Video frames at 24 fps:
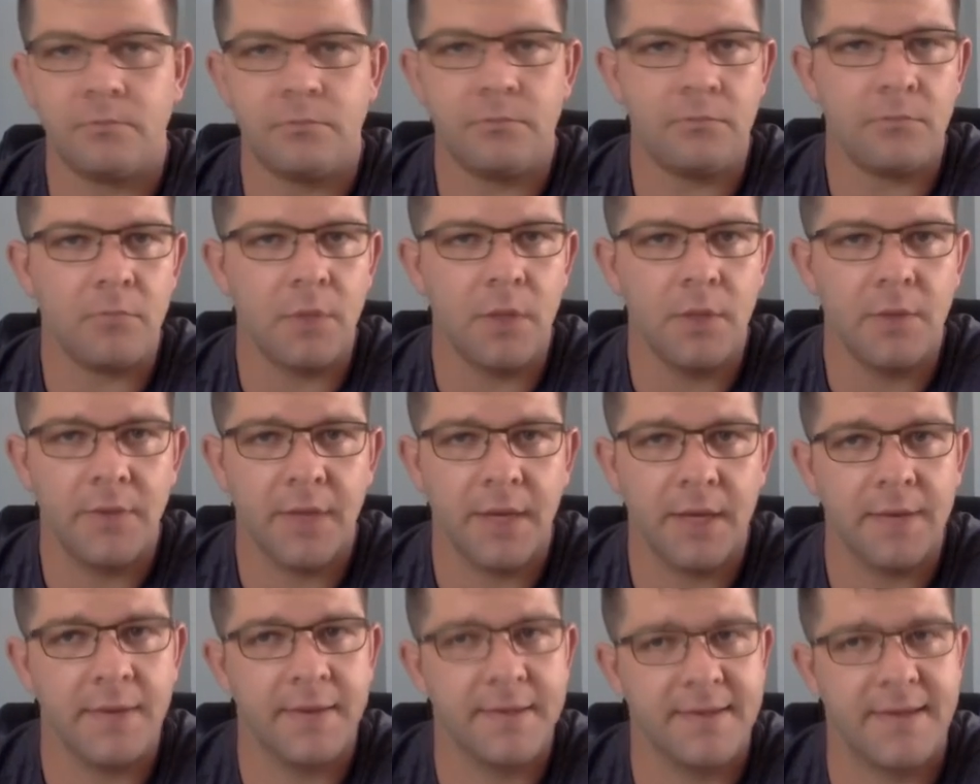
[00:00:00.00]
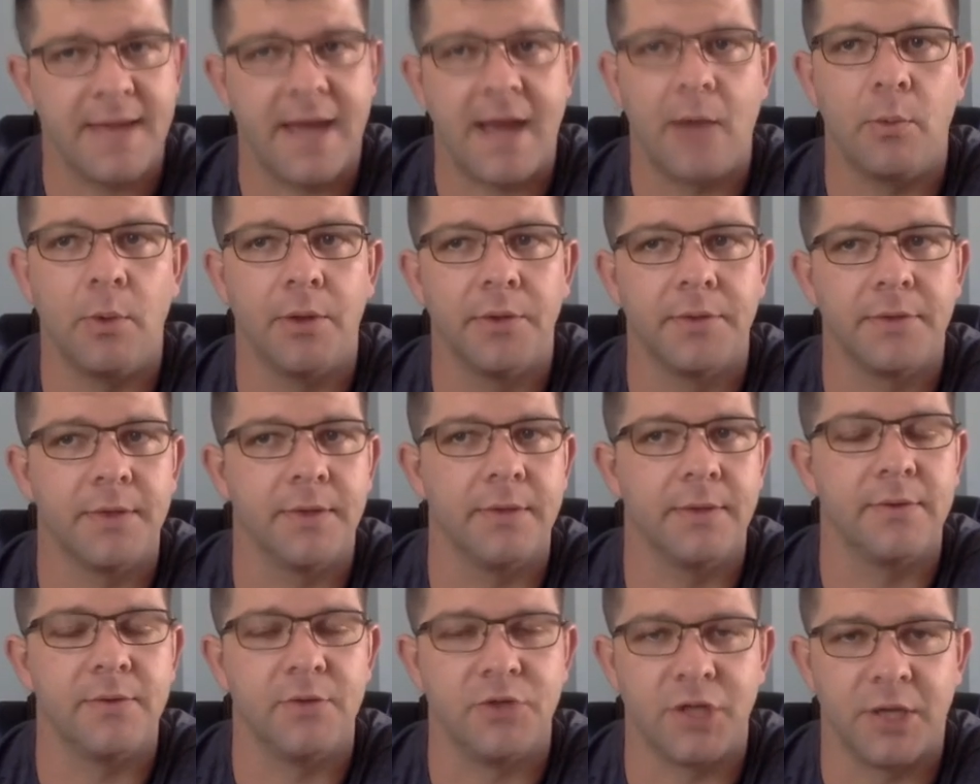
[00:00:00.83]
Think of the Zach
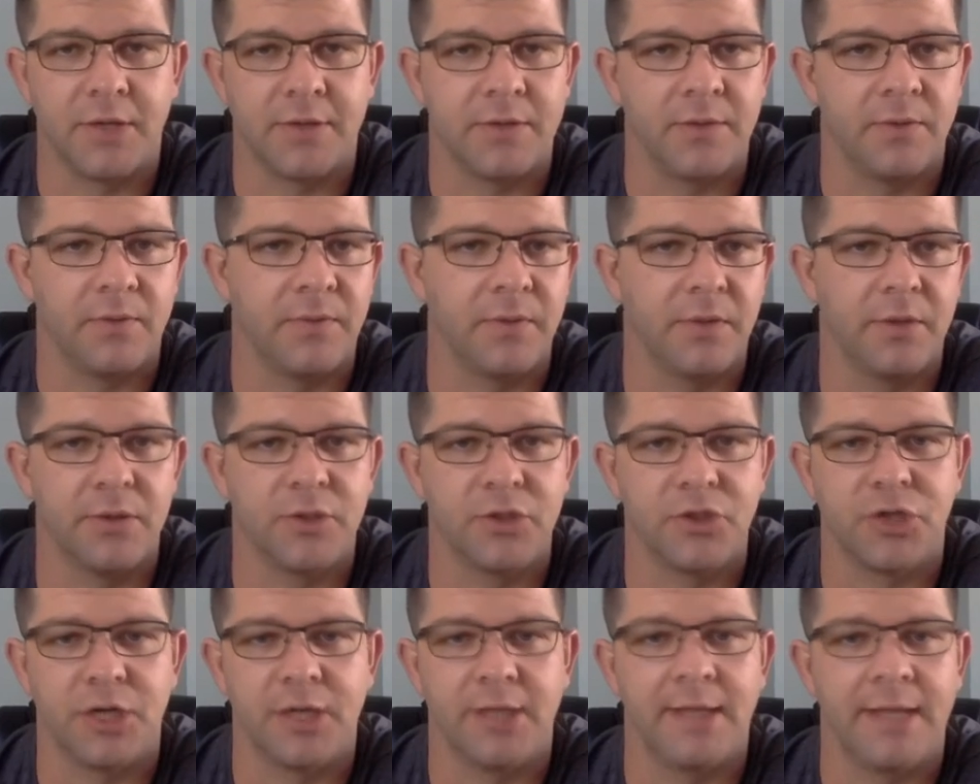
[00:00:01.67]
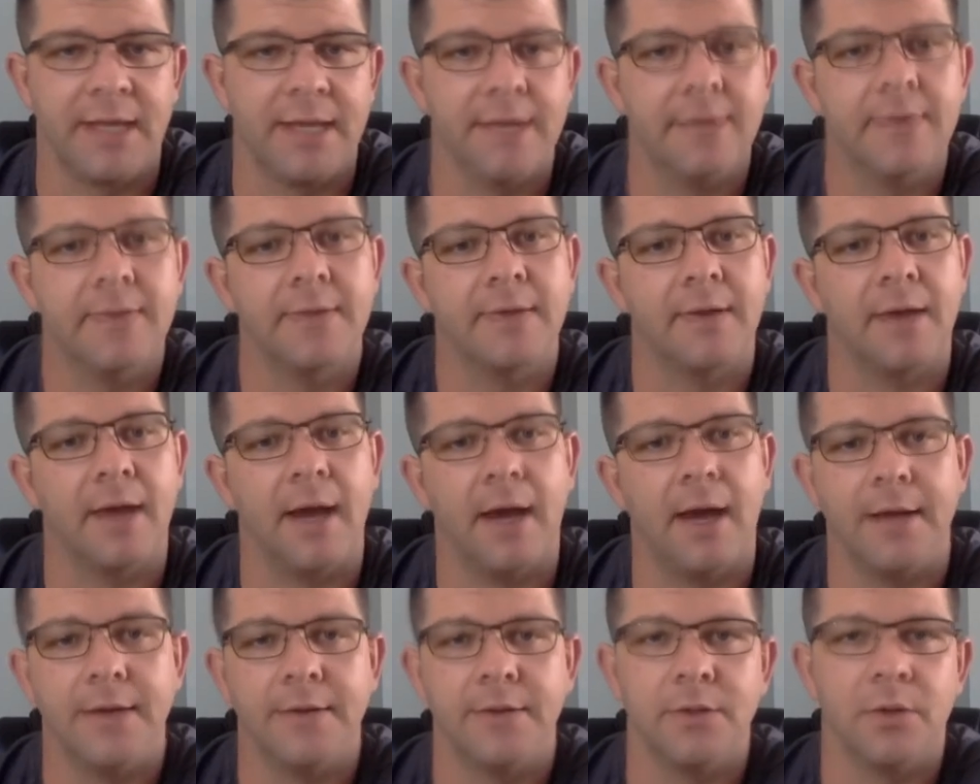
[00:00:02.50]
Wilsons, Justin Fields, Trey Lance.
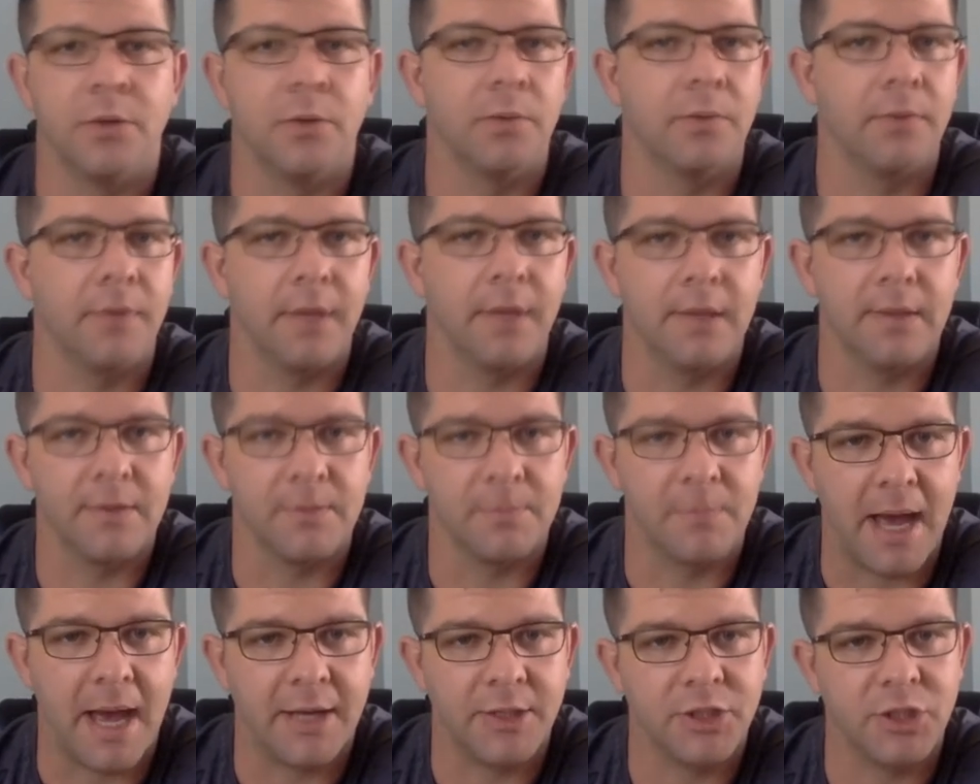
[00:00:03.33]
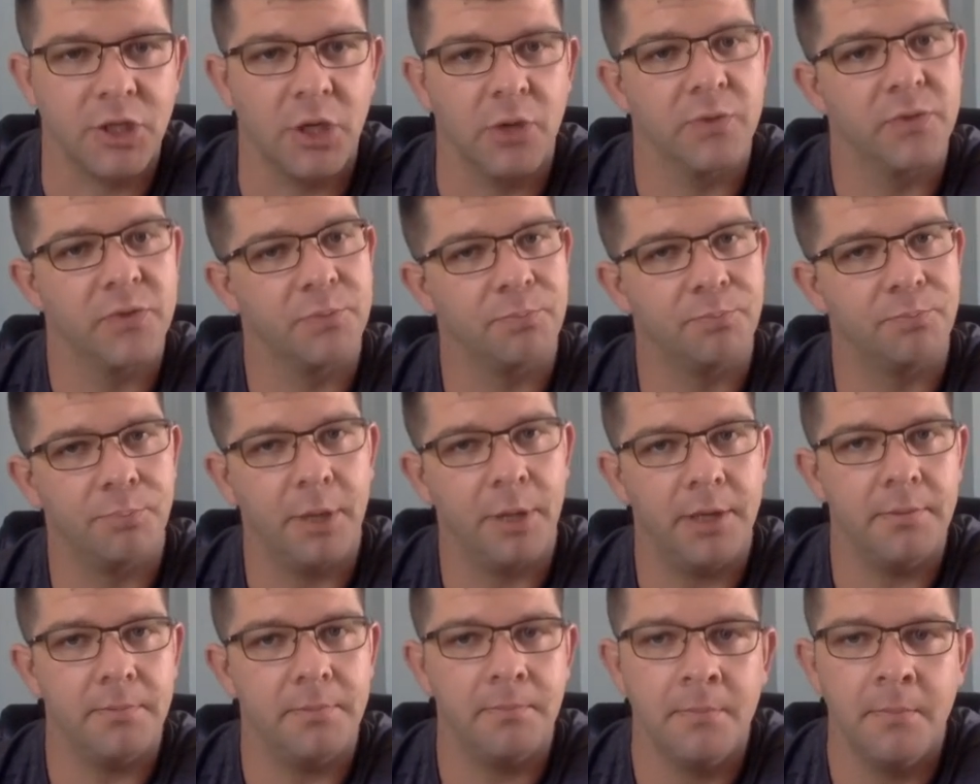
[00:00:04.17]
I don't think it's Mack Jones,
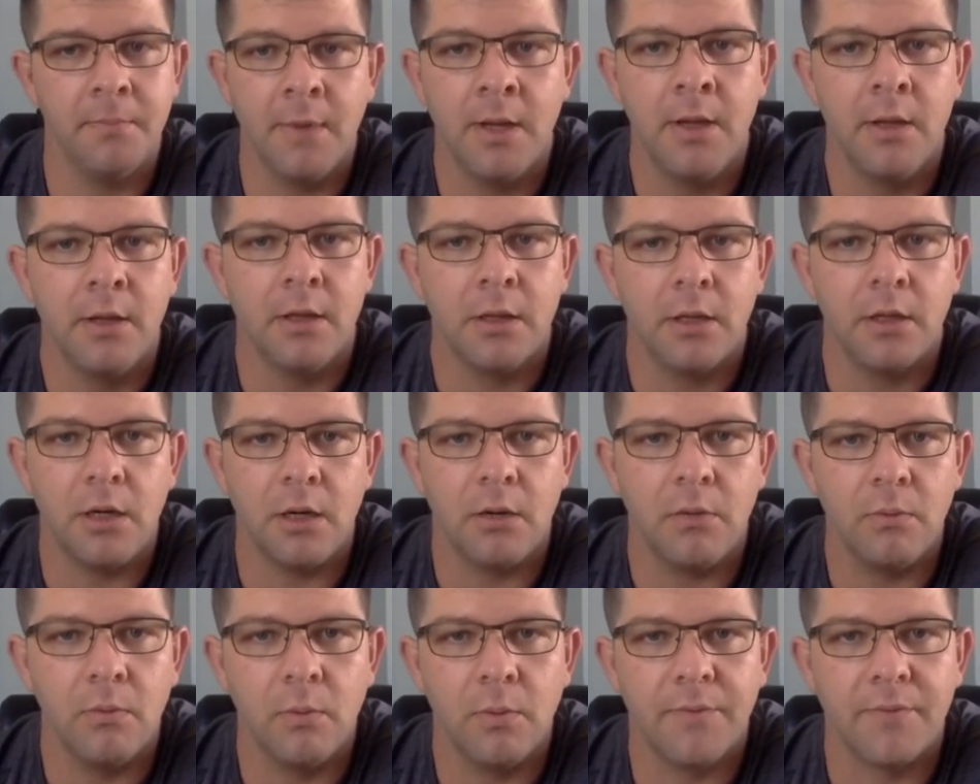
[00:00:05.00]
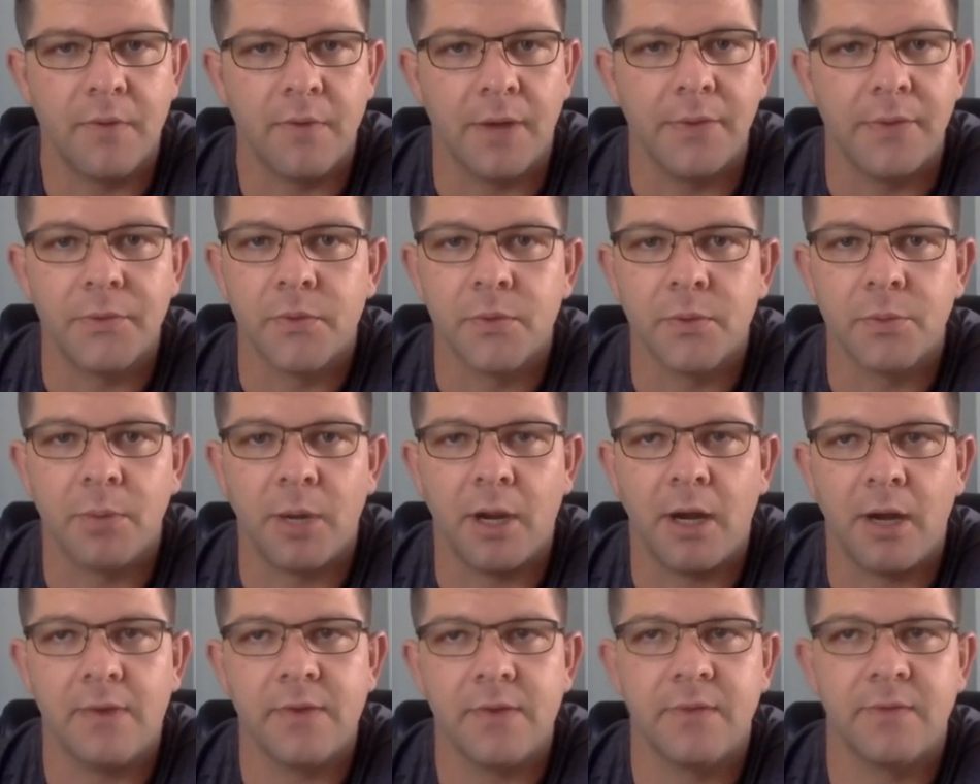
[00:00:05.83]
but, we've gone through some
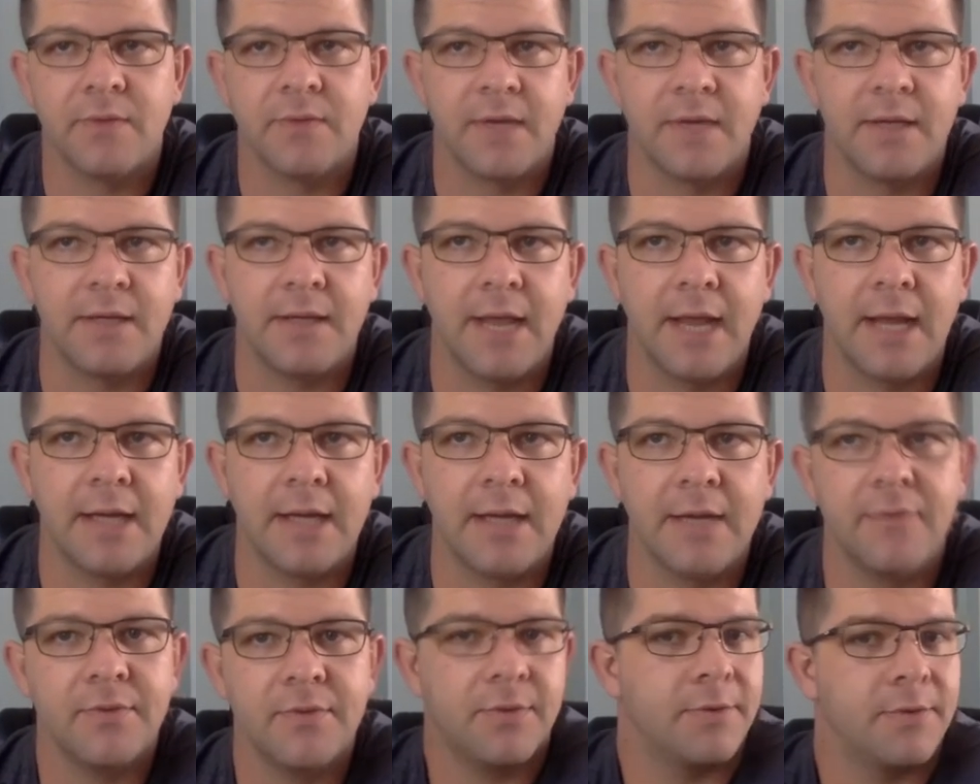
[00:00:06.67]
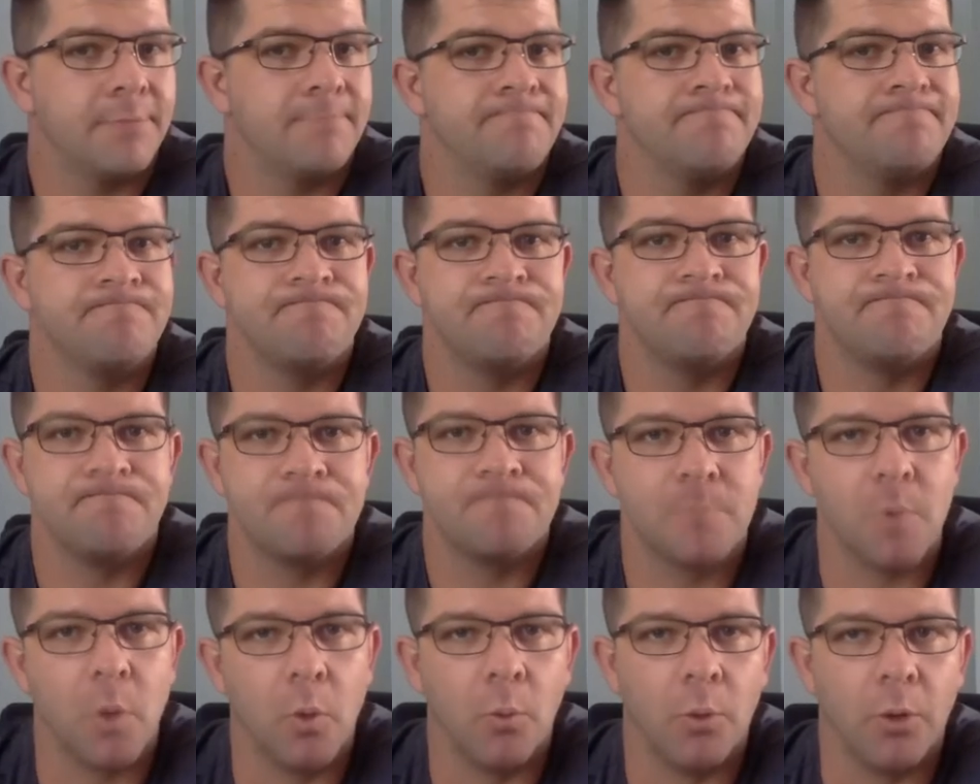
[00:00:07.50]
positives and negatives.
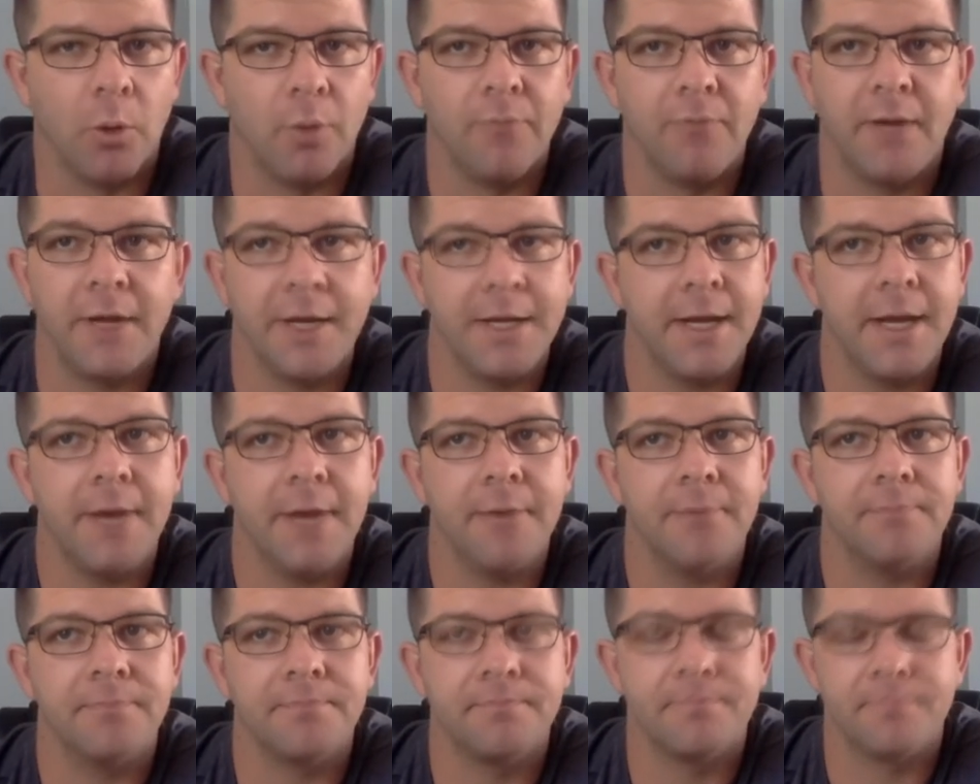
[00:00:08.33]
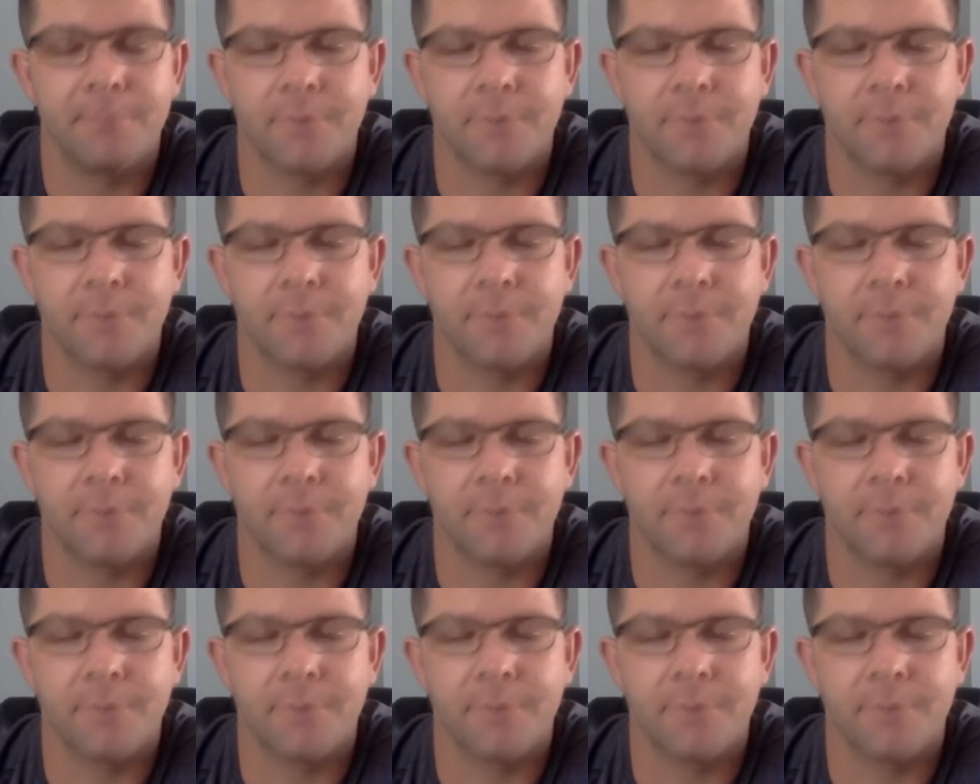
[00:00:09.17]
We'll find out.